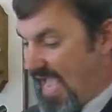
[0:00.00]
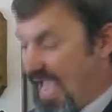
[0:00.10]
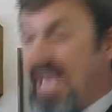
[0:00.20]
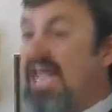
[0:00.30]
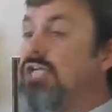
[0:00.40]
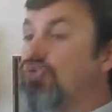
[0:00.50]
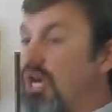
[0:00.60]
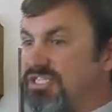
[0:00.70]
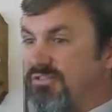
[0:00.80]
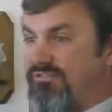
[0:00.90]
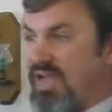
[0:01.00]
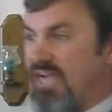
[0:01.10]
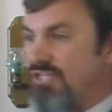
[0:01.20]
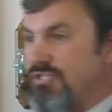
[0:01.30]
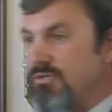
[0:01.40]
He didn't trust the
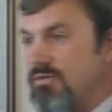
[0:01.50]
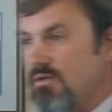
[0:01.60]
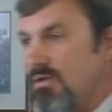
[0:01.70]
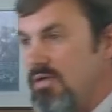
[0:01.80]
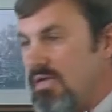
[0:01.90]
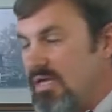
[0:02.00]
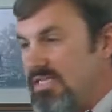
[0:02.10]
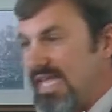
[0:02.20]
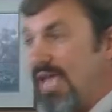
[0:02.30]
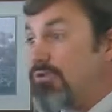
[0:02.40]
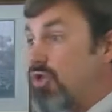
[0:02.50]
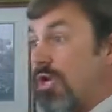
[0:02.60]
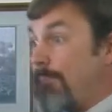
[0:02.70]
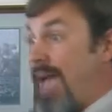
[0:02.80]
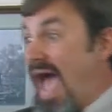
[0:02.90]
flesh. See, he was
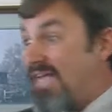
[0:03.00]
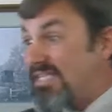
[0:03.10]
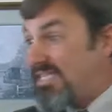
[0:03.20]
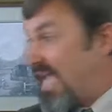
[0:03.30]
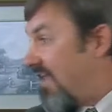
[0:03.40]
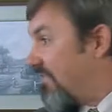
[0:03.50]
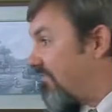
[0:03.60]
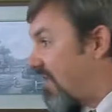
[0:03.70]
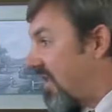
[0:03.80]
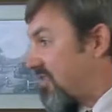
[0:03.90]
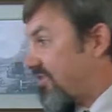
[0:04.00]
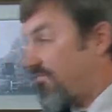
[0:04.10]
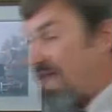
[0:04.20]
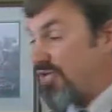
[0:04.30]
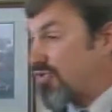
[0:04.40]
looking past the day of the flesh. The
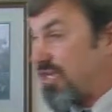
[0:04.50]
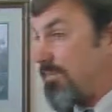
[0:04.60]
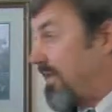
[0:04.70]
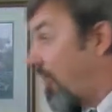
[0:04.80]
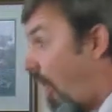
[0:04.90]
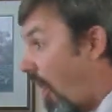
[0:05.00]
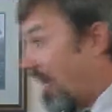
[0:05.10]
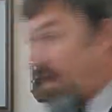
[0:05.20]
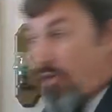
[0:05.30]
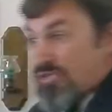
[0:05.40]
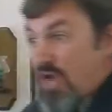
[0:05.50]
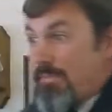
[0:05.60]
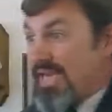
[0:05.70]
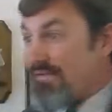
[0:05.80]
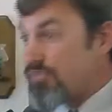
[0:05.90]
flesh was going to be gone, and all was going
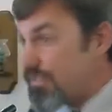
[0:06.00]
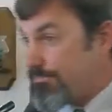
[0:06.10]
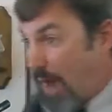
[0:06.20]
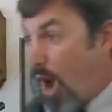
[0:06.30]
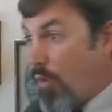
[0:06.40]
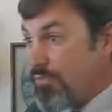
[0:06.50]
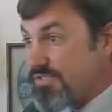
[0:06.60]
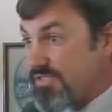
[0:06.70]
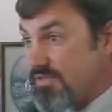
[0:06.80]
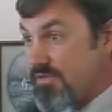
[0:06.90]
to be left was the bones.